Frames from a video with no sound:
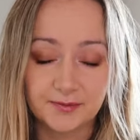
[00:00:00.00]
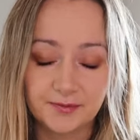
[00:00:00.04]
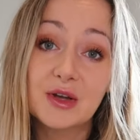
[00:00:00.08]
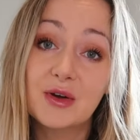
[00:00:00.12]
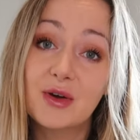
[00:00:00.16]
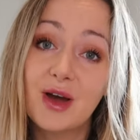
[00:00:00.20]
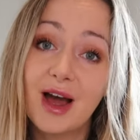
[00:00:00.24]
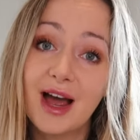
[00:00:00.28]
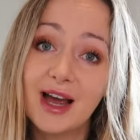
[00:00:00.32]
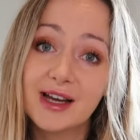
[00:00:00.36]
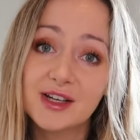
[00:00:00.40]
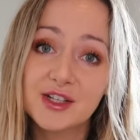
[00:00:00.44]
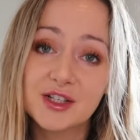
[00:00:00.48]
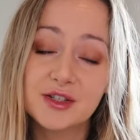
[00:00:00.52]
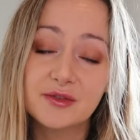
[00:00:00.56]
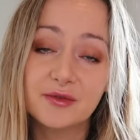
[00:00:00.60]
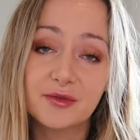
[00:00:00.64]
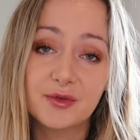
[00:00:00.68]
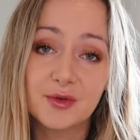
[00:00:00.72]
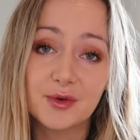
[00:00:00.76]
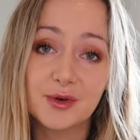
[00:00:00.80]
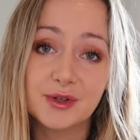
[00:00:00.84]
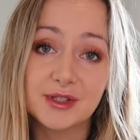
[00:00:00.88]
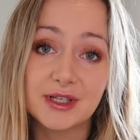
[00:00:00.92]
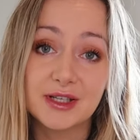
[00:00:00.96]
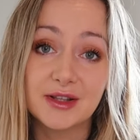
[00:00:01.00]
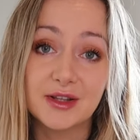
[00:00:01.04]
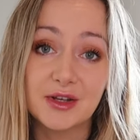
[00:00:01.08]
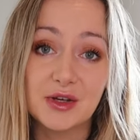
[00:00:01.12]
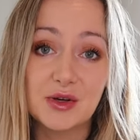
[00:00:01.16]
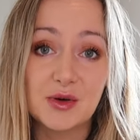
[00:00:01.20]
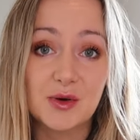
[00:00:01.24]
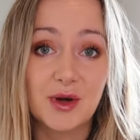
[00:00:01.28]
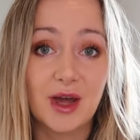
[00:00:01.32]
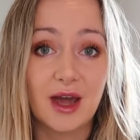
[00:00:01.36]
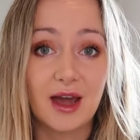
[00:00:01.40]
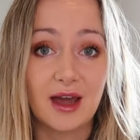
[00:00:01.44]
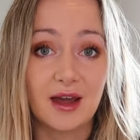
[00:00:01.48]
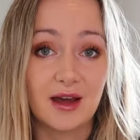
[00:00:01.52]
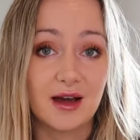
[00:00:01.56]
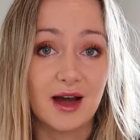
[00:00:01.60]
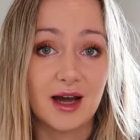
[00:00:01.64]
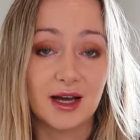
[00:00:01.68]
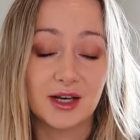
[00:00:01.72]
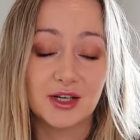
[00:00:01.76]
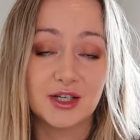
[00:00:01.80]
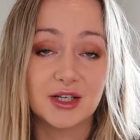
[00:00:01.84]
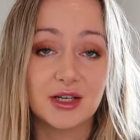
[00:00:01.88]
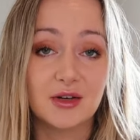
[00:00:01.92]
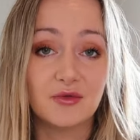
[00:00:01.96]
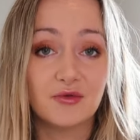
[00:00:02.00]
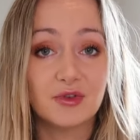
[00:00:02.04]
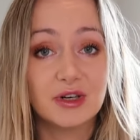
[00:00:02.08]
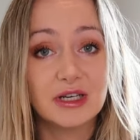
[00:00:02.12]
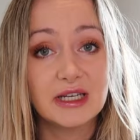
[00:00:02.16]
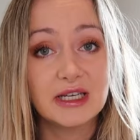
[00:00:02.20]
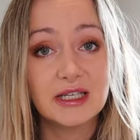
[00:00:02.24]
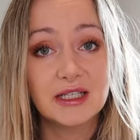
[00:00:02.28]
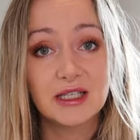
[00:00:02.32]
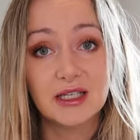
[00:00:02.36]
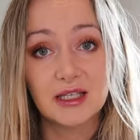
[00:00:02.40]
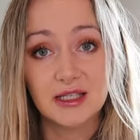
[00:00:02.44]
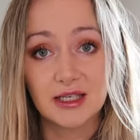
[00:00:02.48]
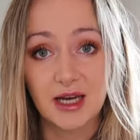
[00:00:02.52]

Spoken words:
So Action Fraud in the UK actually released a